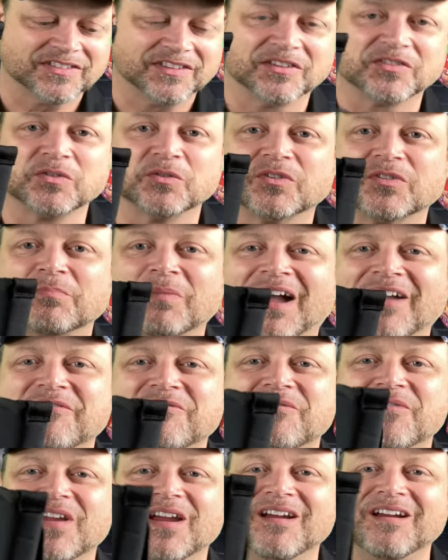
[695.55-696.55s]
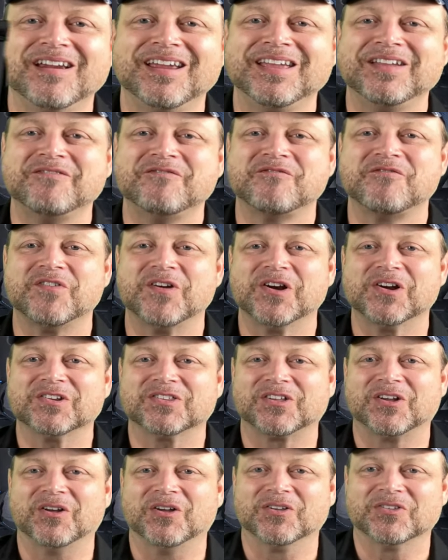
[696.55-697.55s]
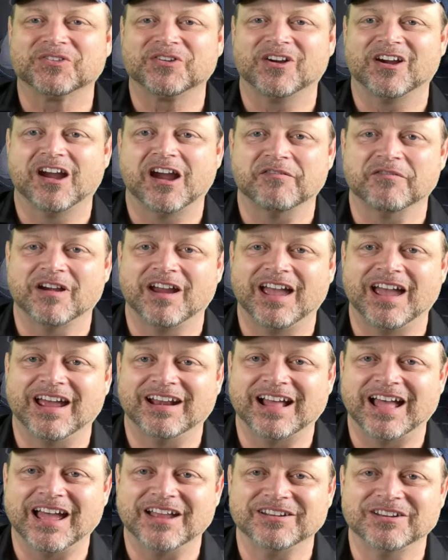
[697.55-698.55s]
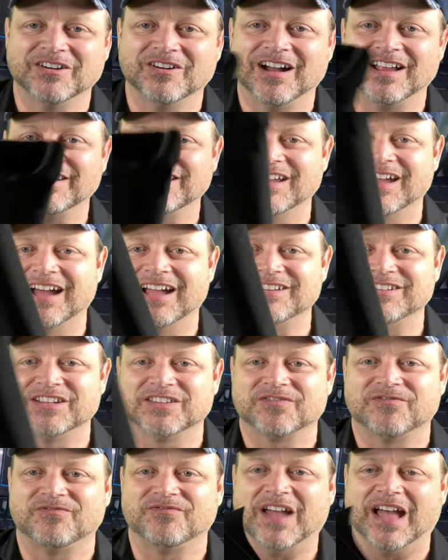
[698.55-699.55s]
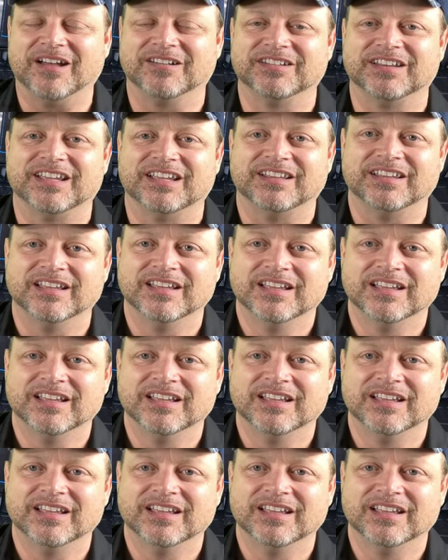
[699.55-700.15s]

This was my very first holster I ever had. I had no idea, I just found it.